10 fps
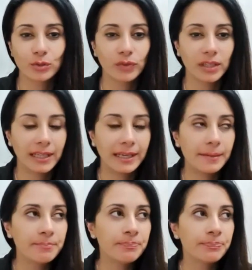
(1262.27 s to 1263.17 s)
to
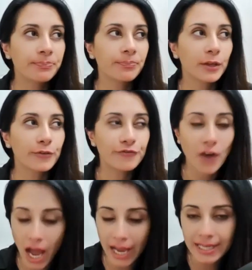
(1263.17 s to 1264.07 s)
really
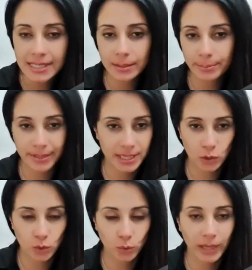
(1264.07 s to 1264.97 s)
find the
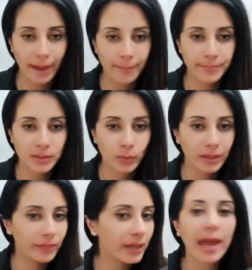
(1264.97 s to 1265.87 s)
potential gaps
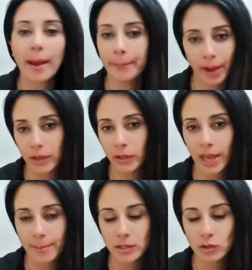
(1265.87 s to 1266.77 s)
within our
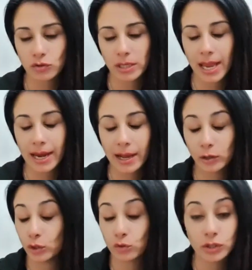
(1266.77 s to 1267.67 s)
biochemistry and our
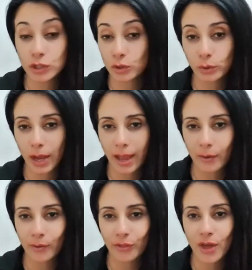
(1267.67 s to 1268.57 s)
nutritional
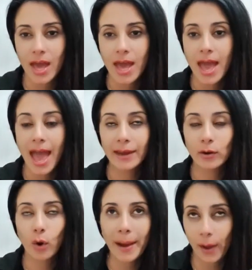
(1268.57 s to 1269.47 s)
health.
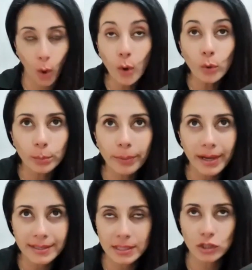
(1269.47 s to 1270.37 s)
And my hope
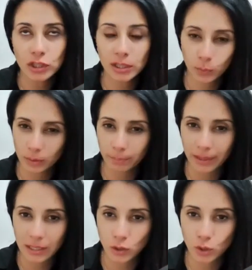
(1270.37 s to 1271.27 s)
essentially would
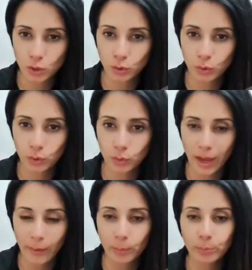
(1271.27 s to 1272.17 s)
be to
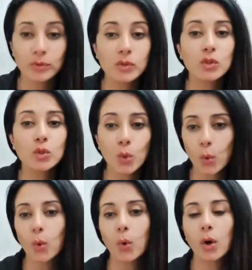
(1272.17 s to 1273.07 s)
help
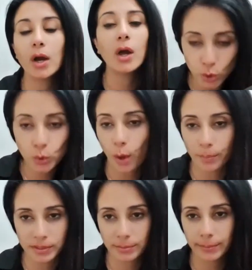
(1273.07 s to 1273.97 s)
restore to
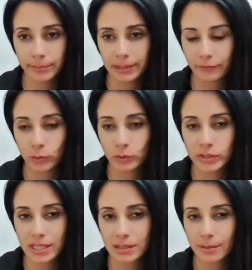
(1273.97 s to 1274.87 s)
optimum
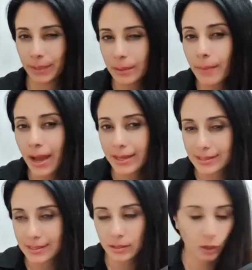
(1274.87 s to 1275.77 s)
levels and to
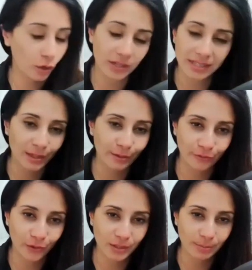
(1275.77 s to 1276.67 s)
minimize its occurrence in the
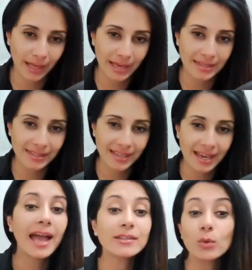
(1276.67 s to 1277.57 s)
first place.
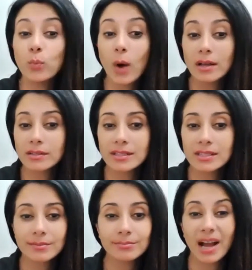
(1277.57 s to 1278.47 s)
And so
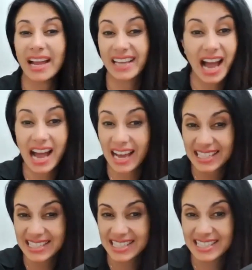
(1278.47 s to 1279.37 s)
whilst I
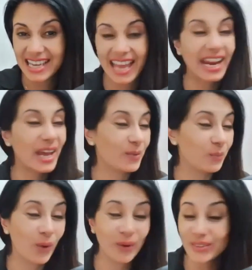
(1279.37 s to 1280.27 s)
can't and I
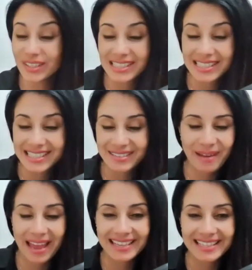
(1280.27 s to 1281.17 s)
won't
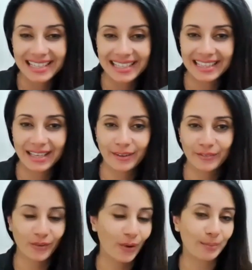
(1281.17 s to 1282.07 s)
demand anything
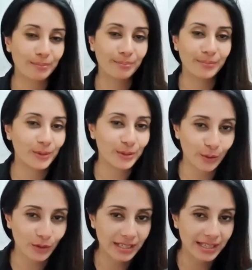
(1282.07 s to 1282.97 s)
from your
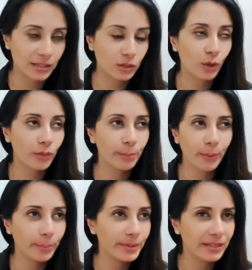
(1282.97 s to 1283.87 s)
doctor, that's not the
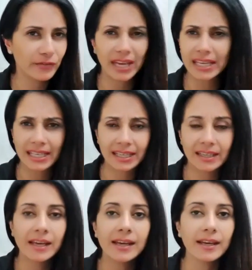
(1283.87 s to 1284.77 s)
purpose of
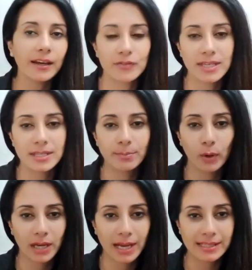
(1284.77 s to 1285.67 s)
any of these
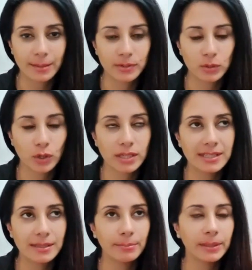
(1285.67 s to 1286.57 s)
podcast episodes.
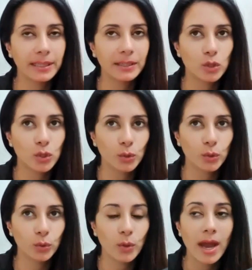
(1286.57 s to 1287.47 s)
It's simply
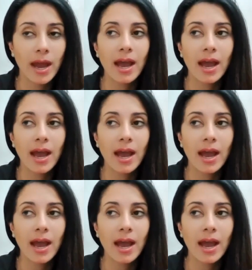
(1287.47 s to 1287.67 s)
to